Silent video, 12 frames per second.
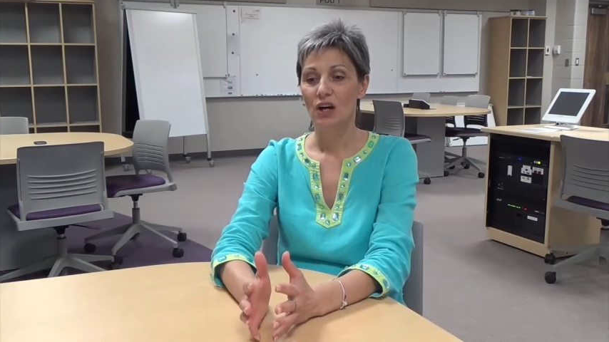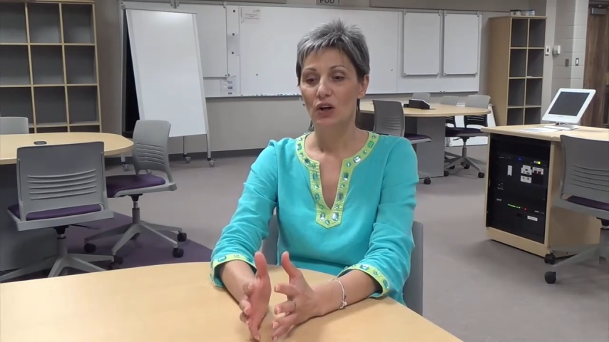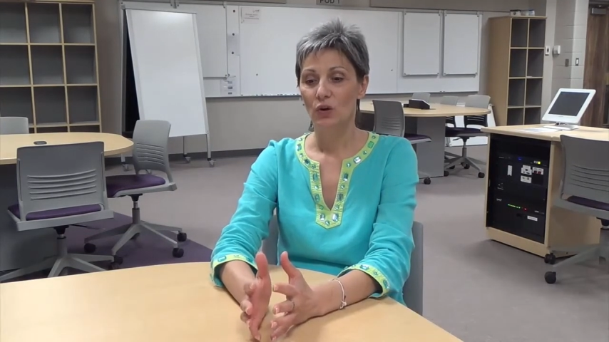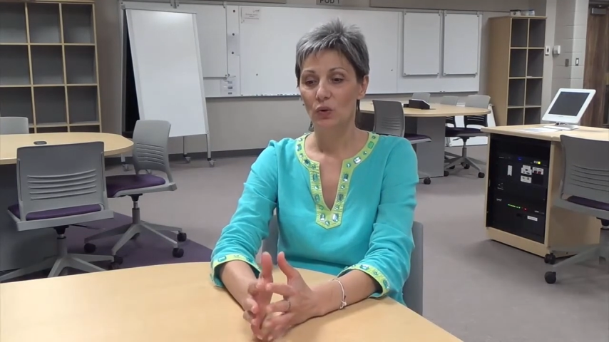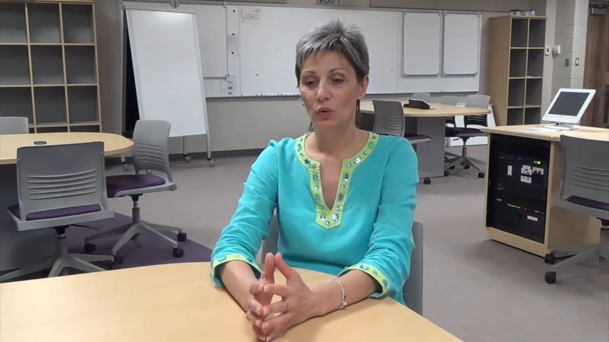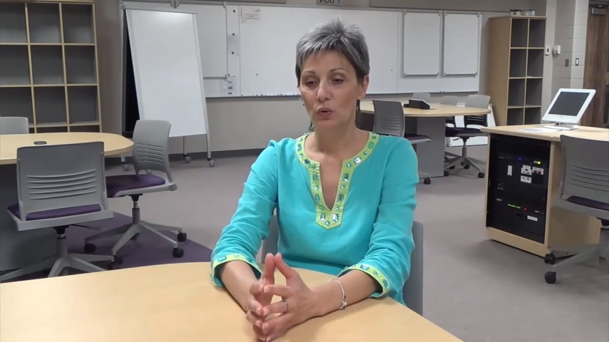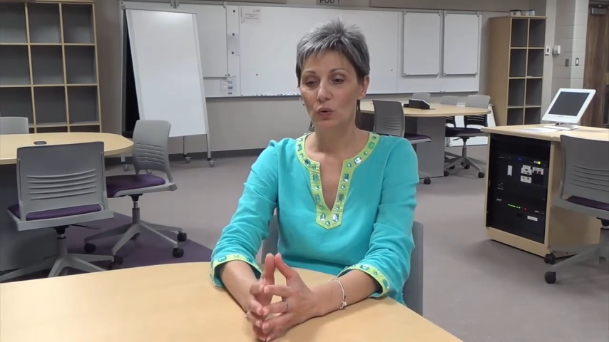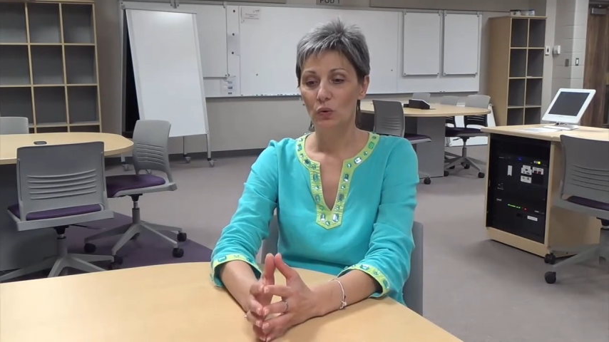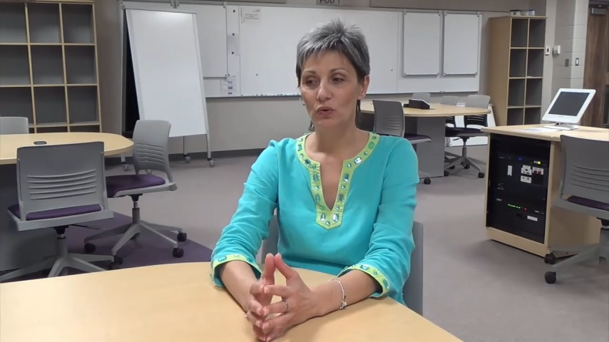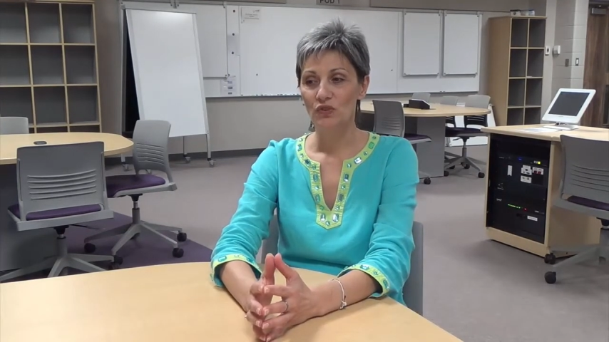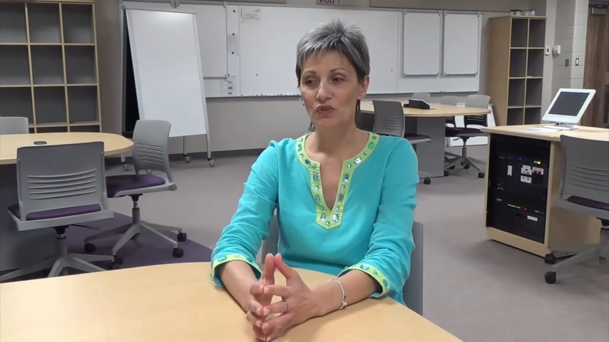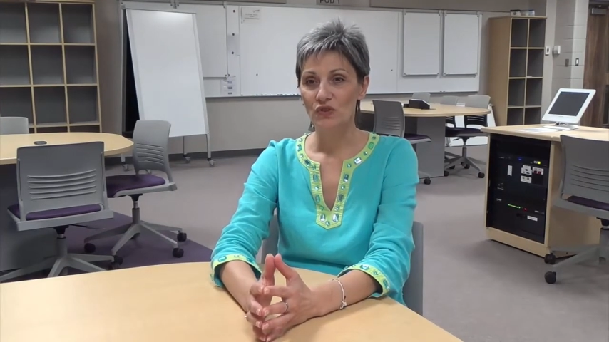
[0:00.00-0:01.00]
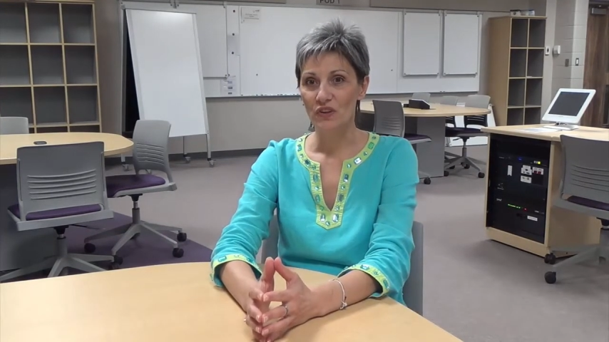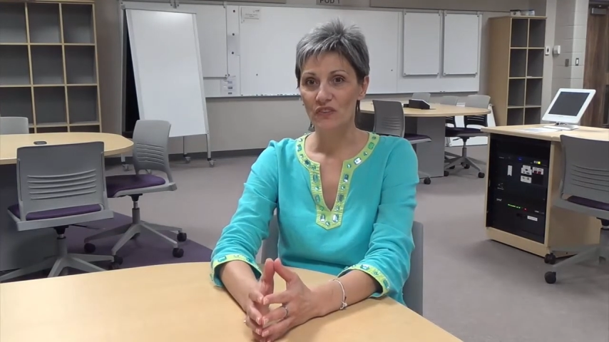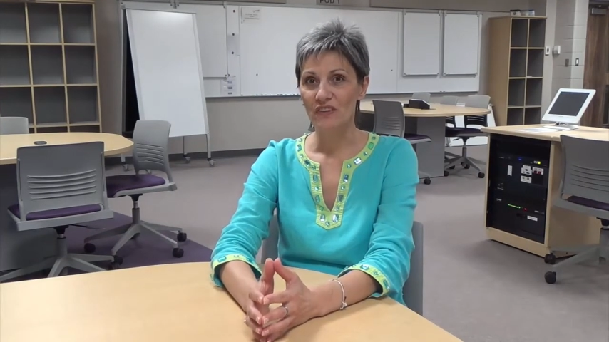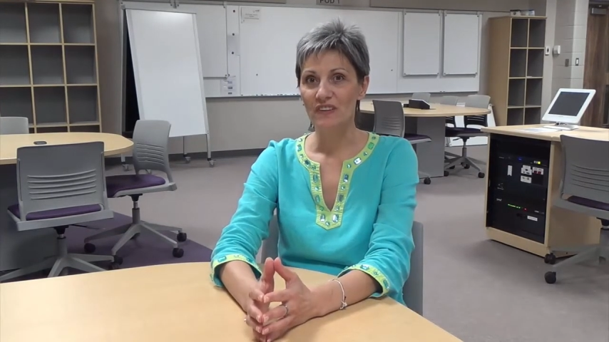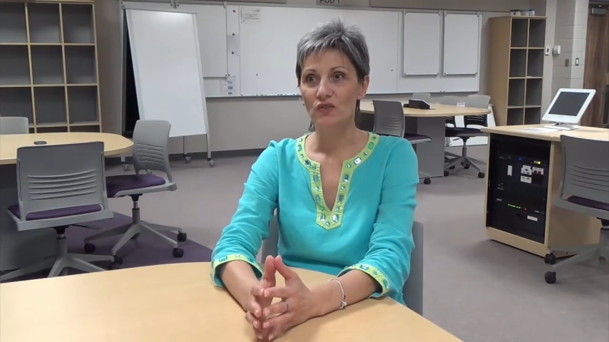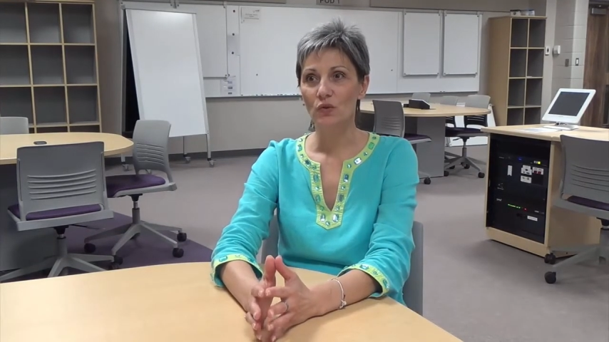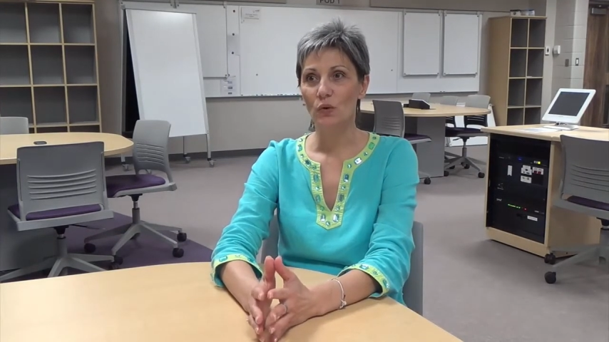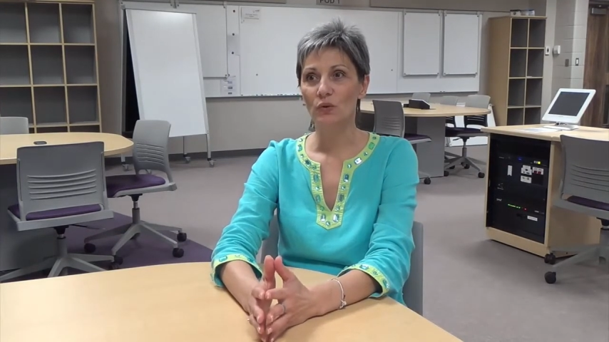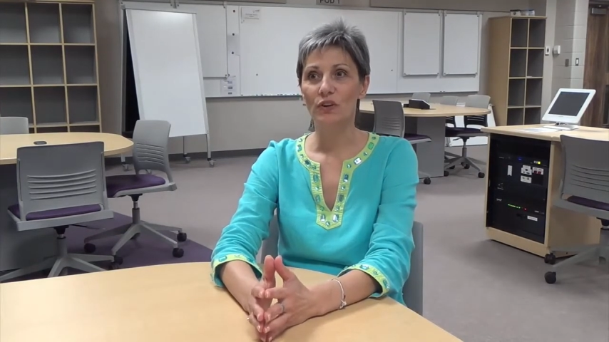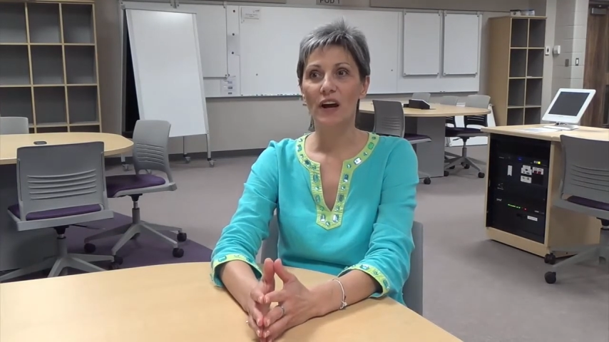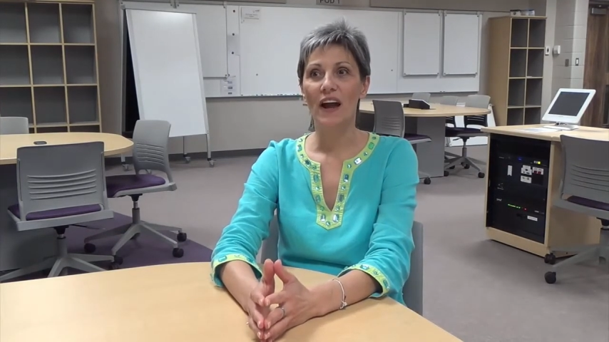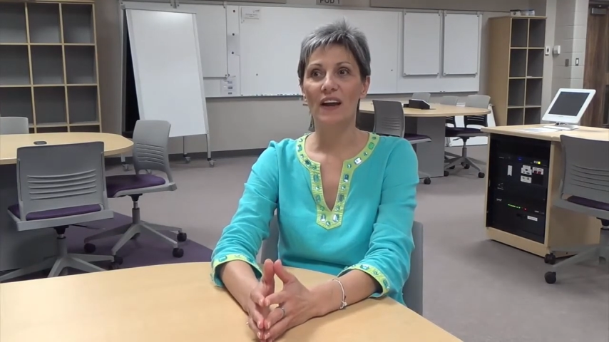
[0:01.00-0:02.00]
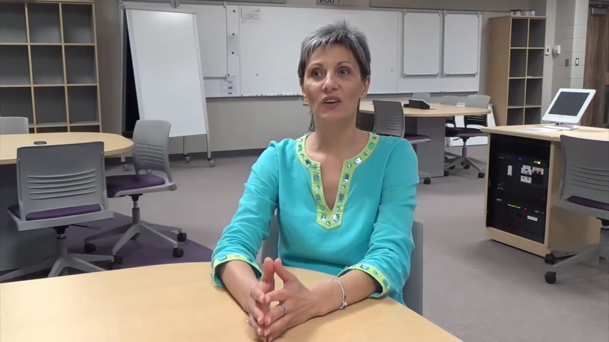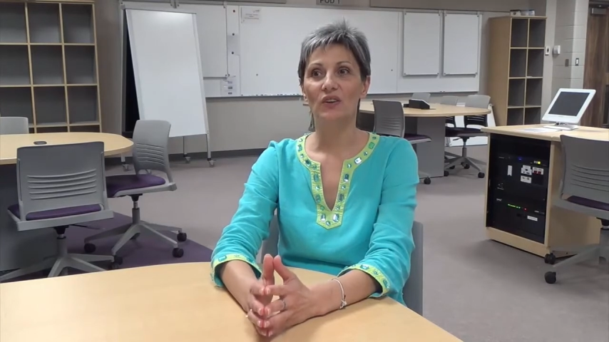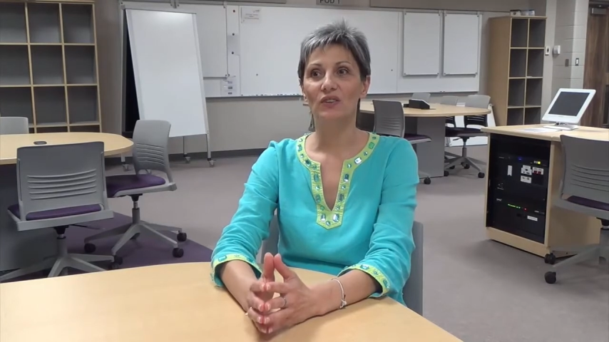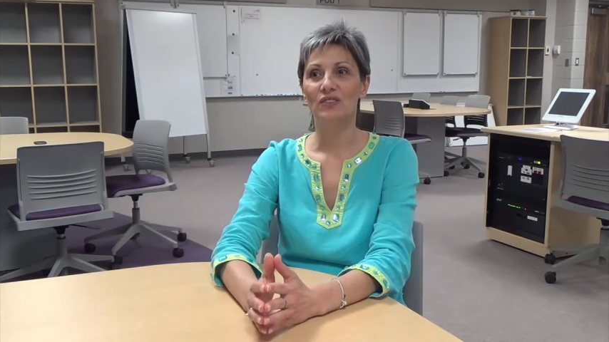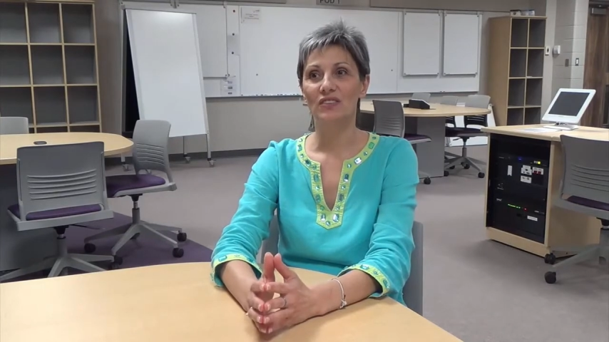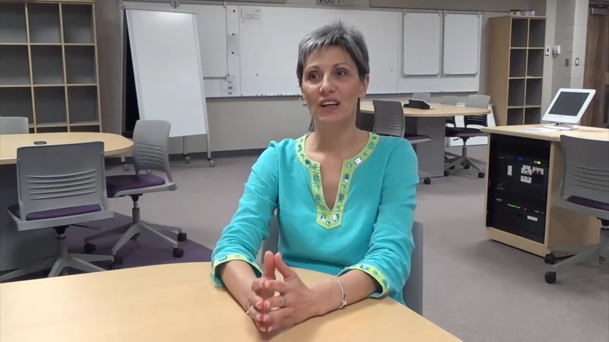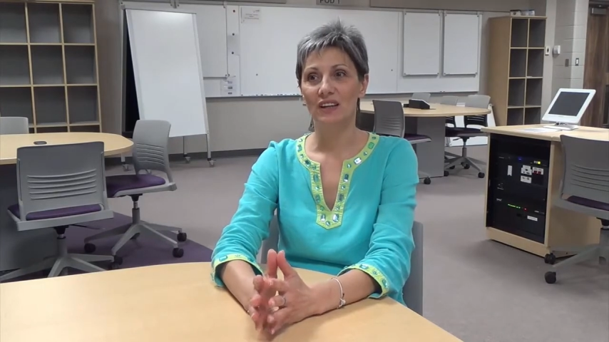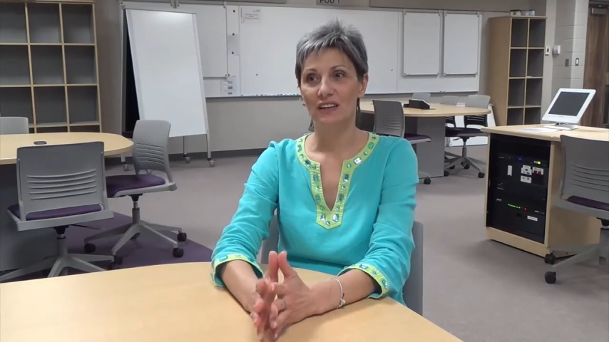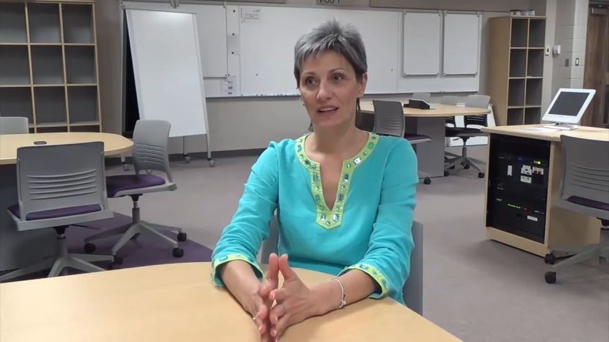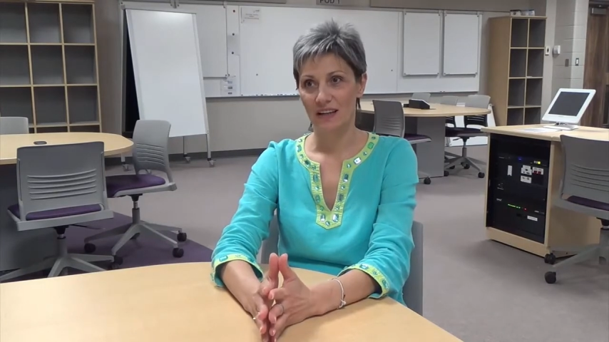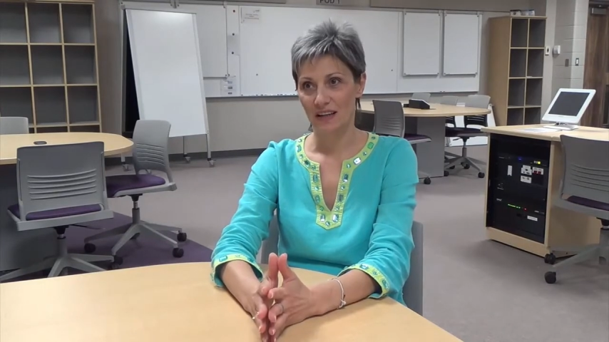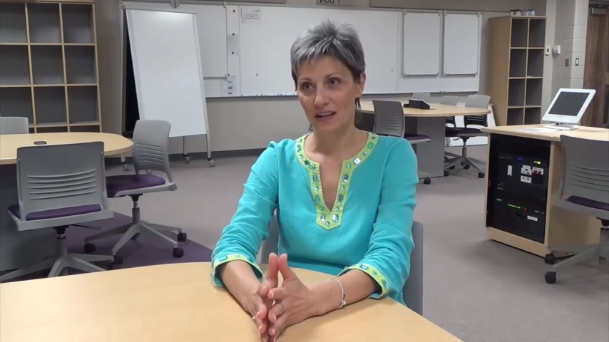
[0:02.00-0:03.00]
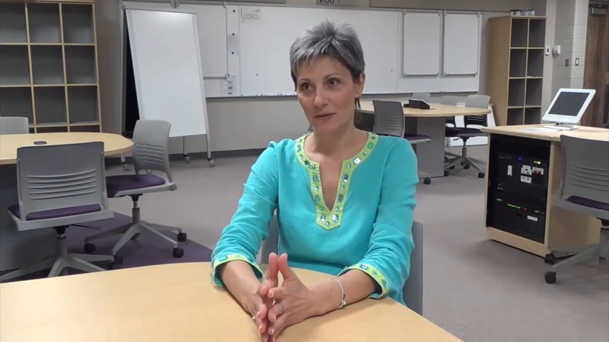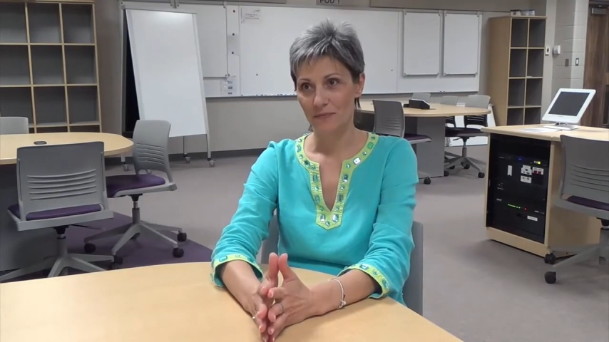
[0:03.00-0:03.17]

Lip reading: who service older adults in London.